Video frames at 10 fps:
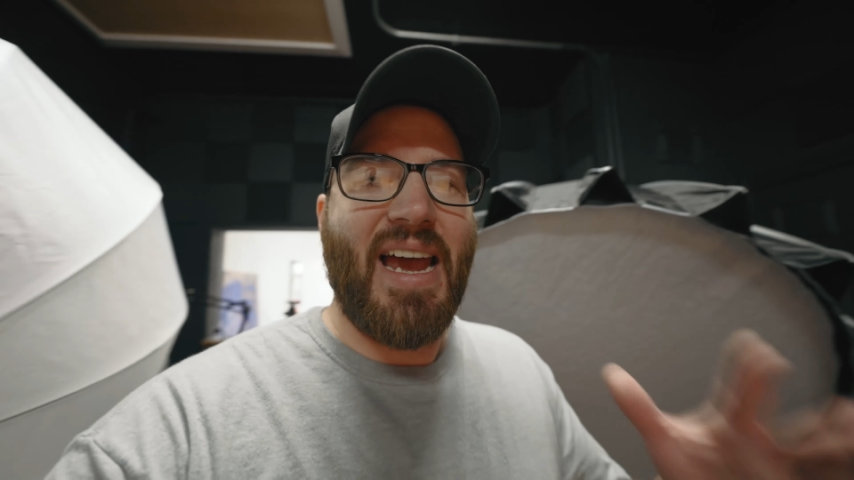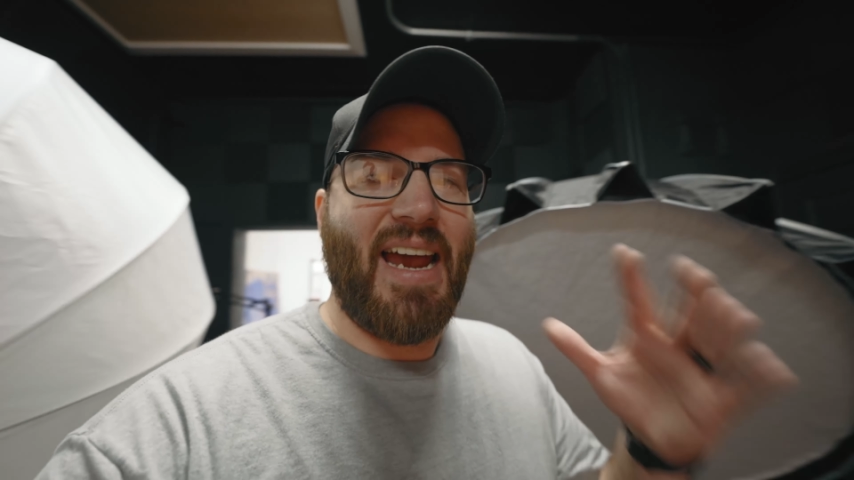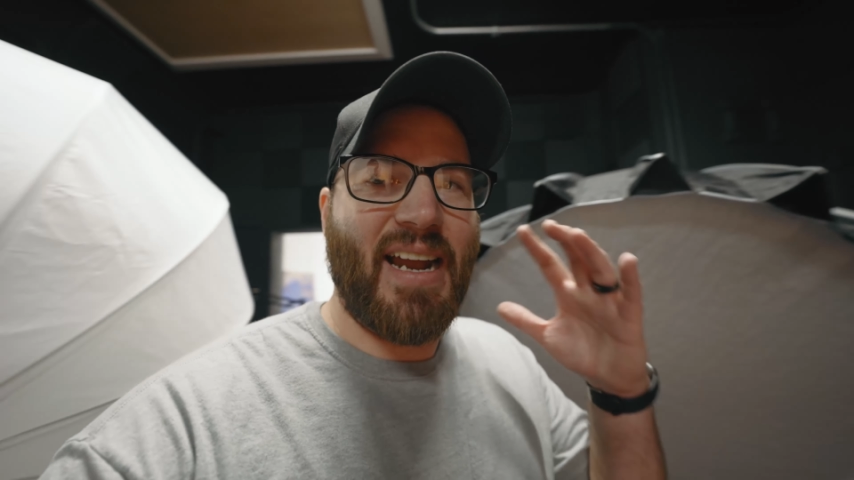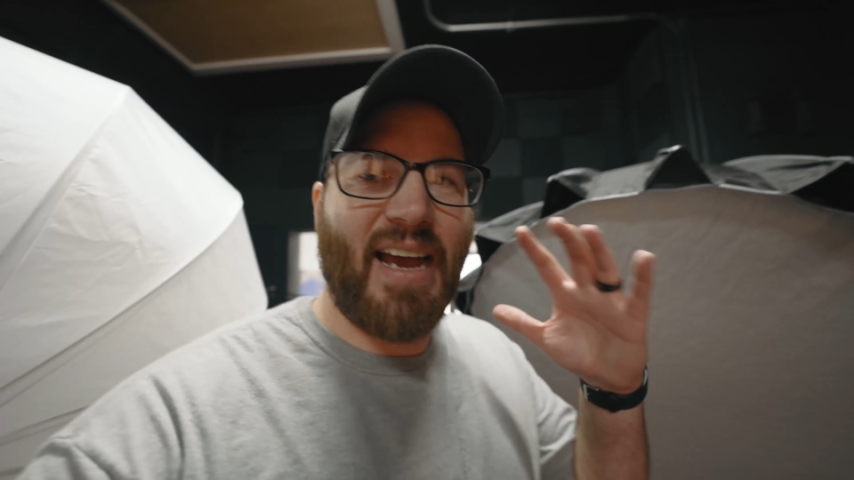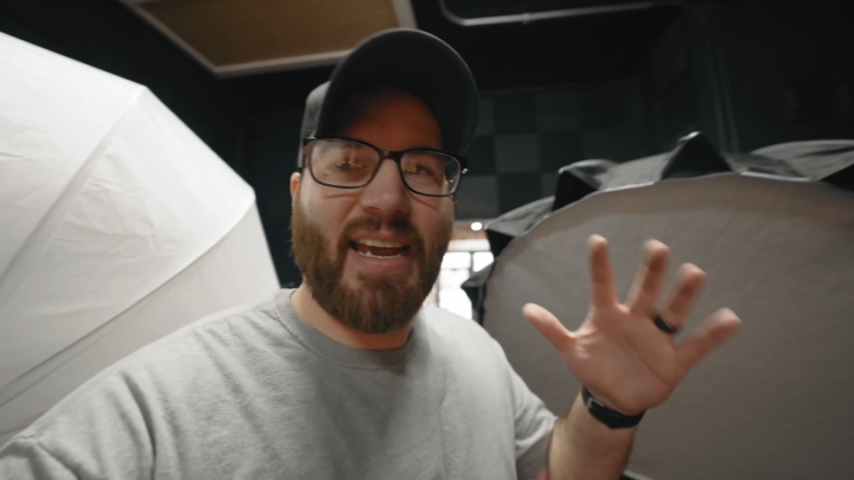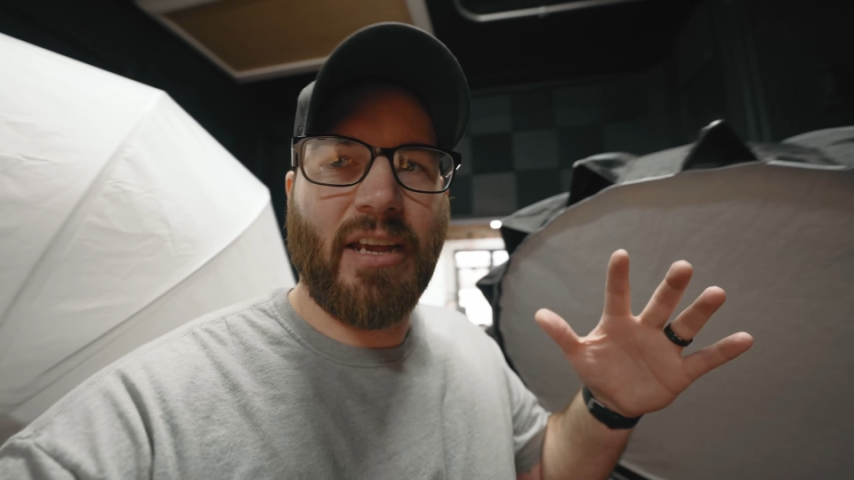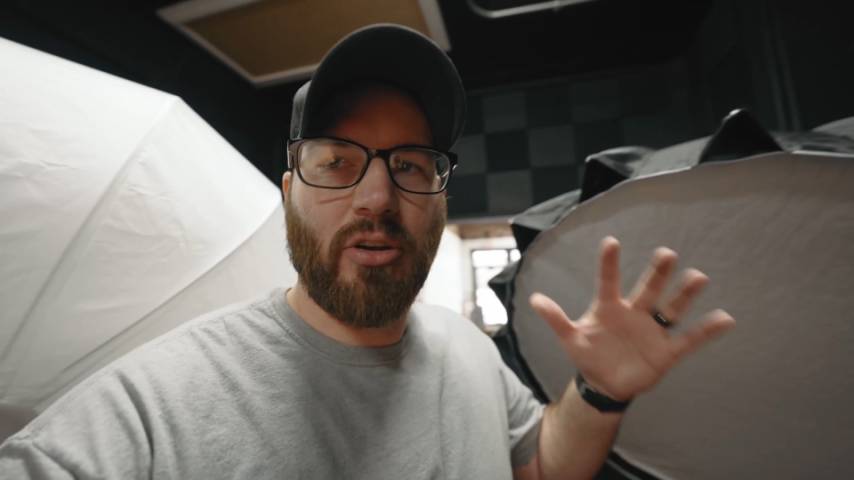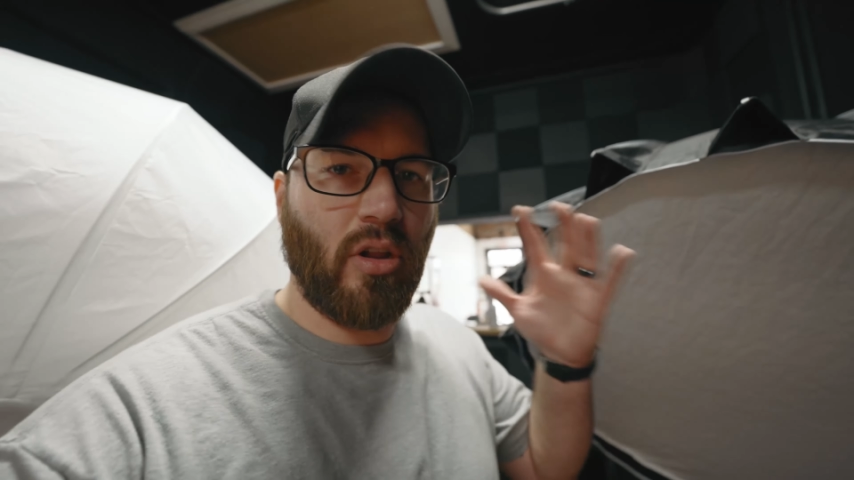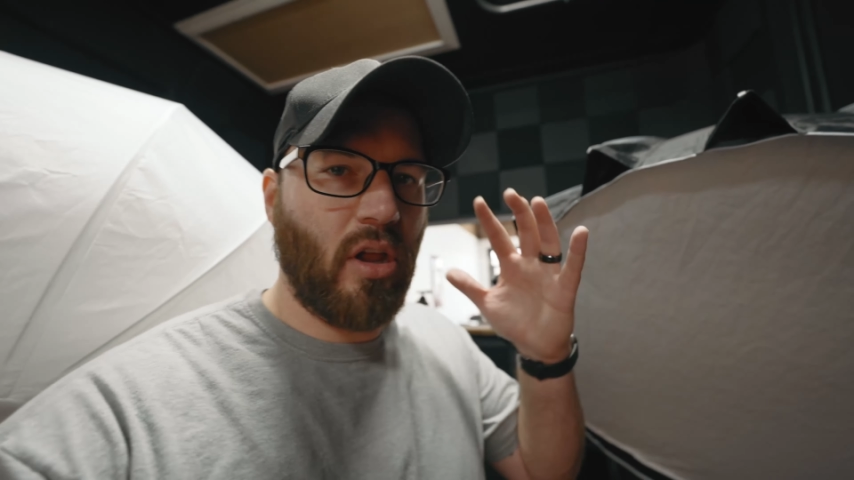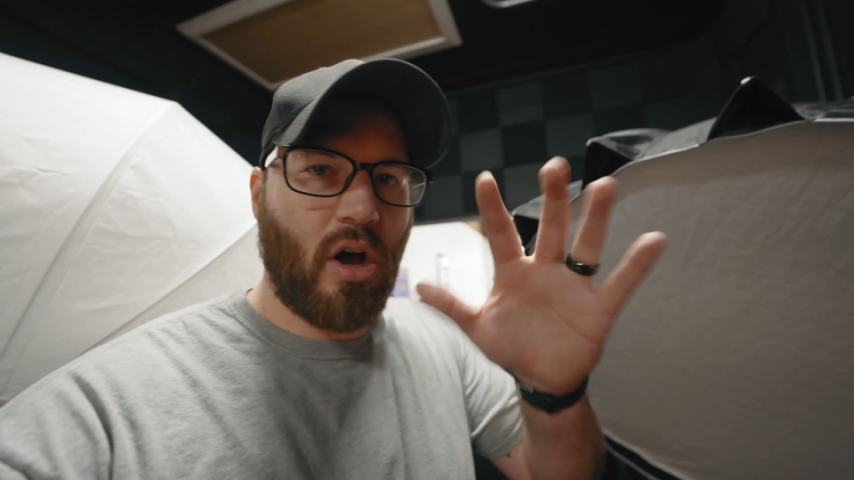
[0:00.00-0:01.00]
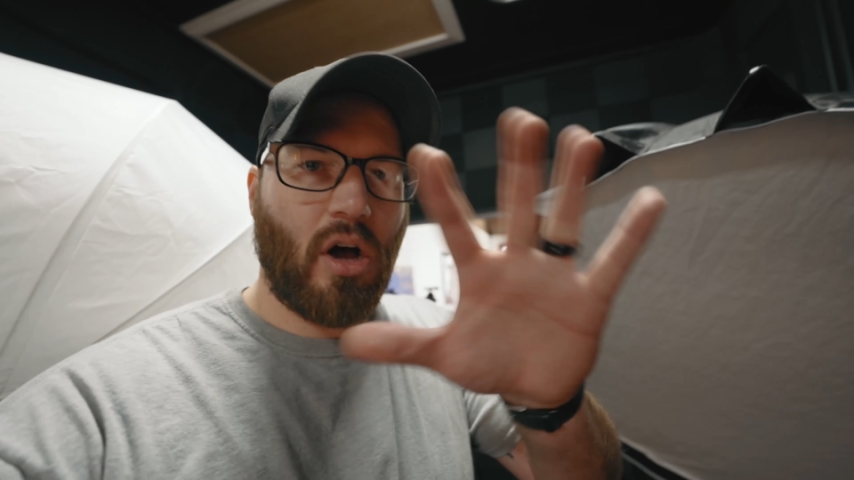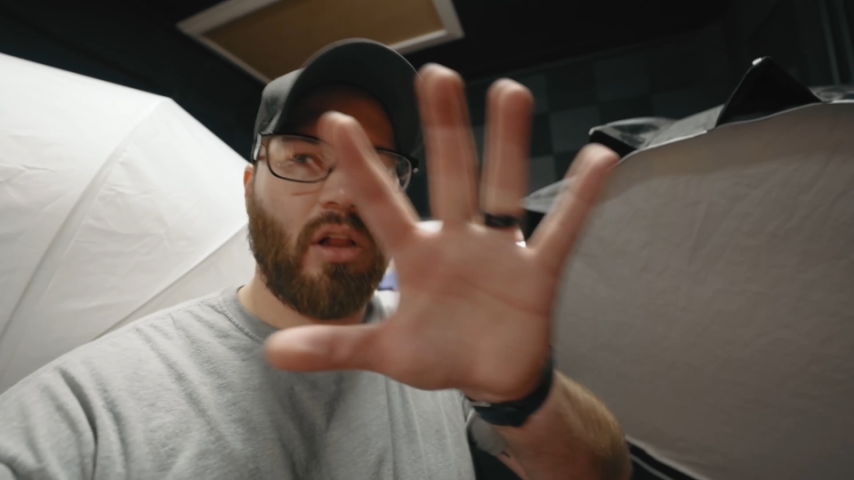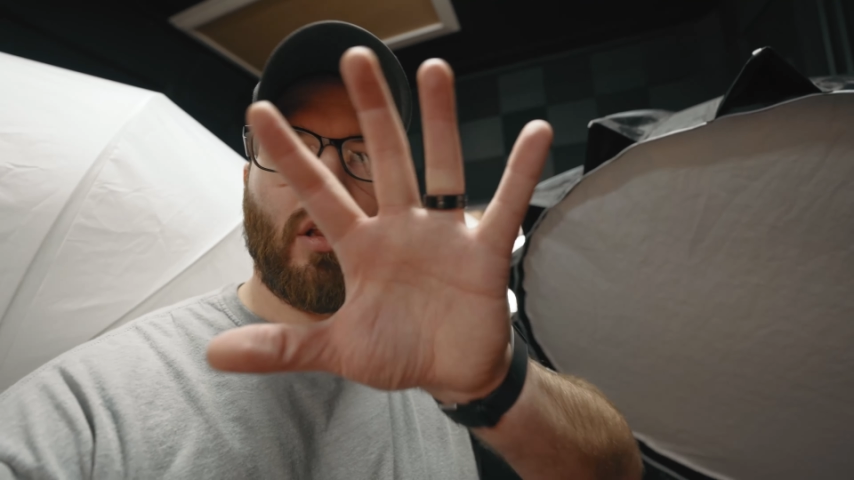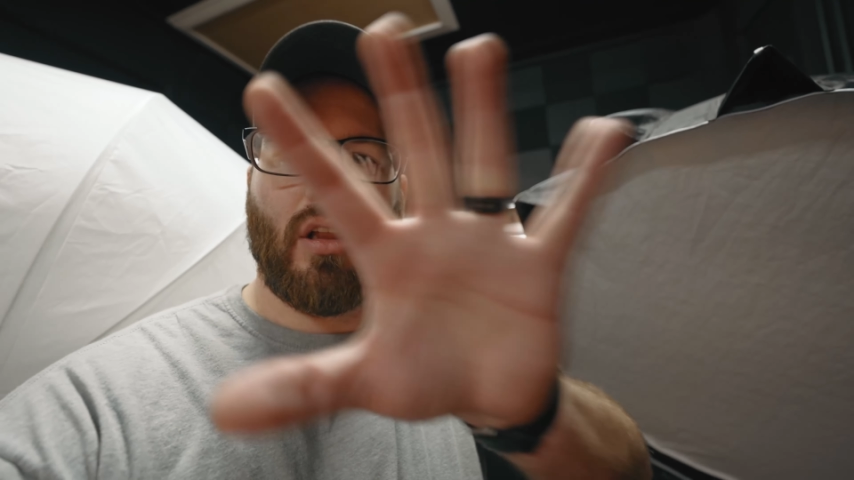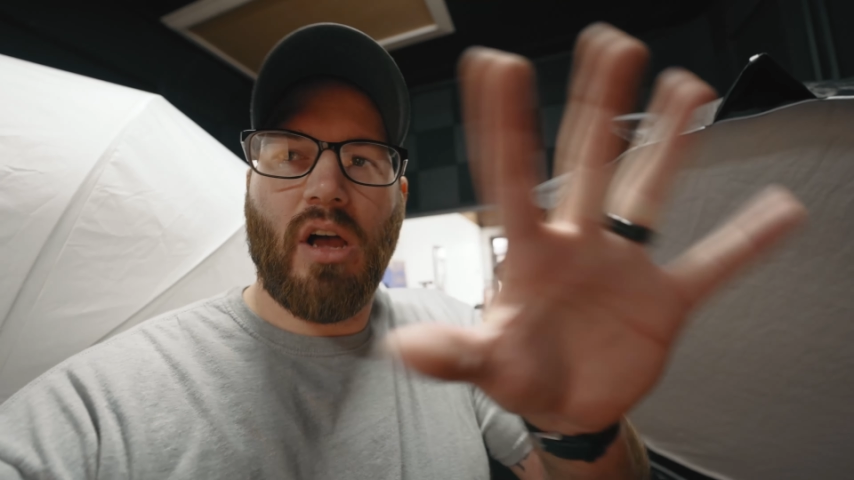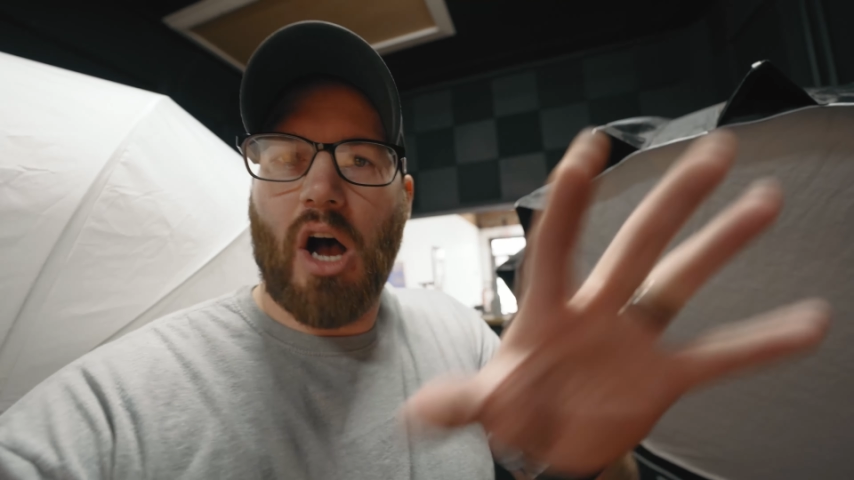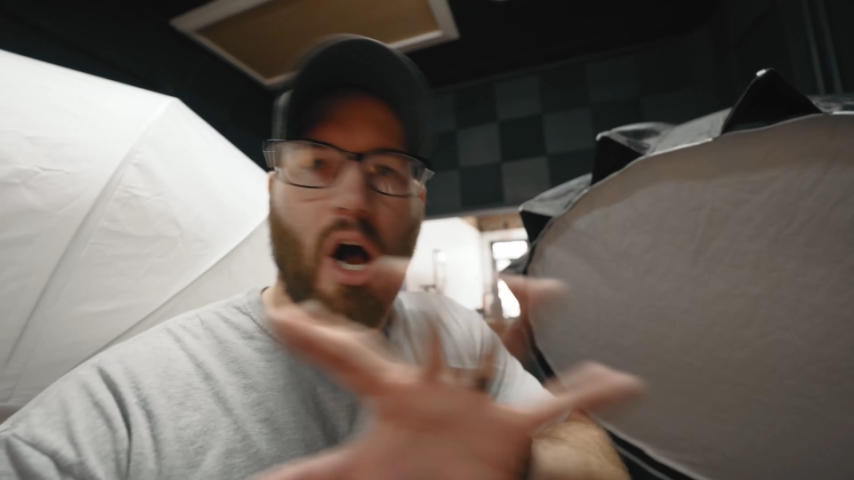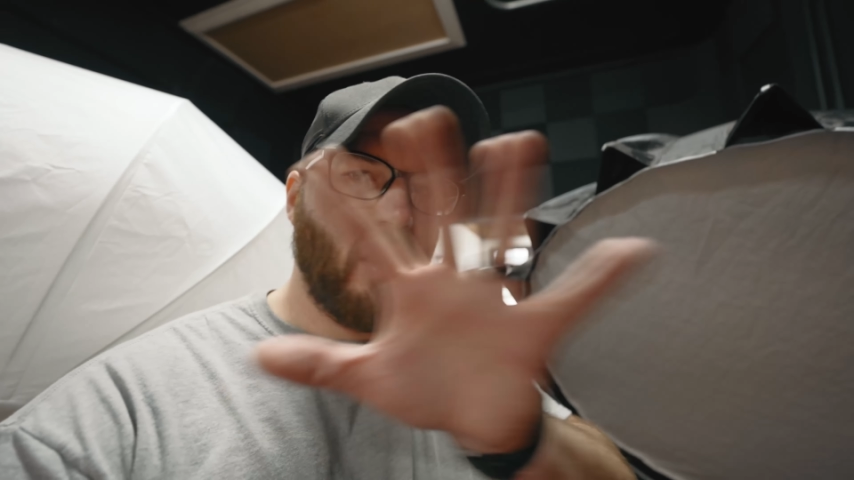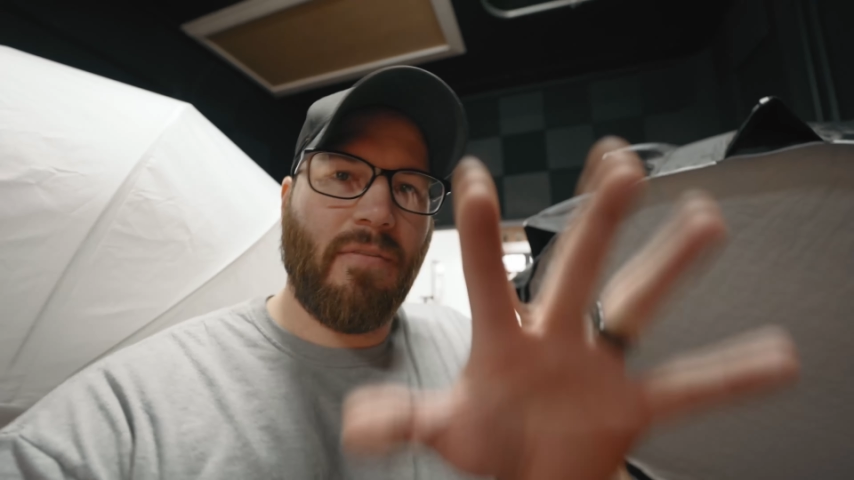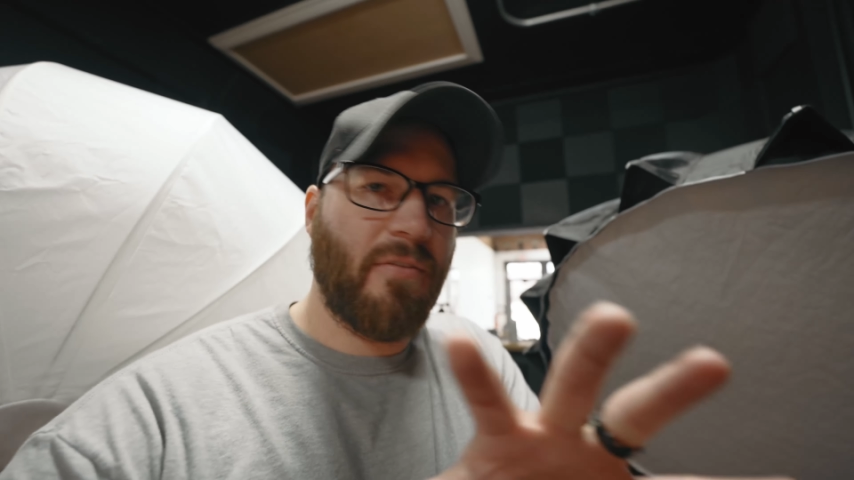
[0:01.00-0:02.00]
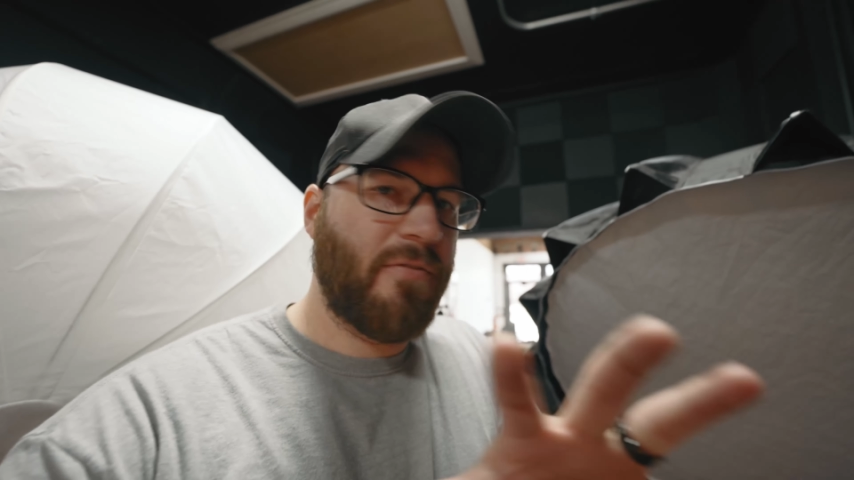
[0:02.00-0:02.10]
and I handle all of the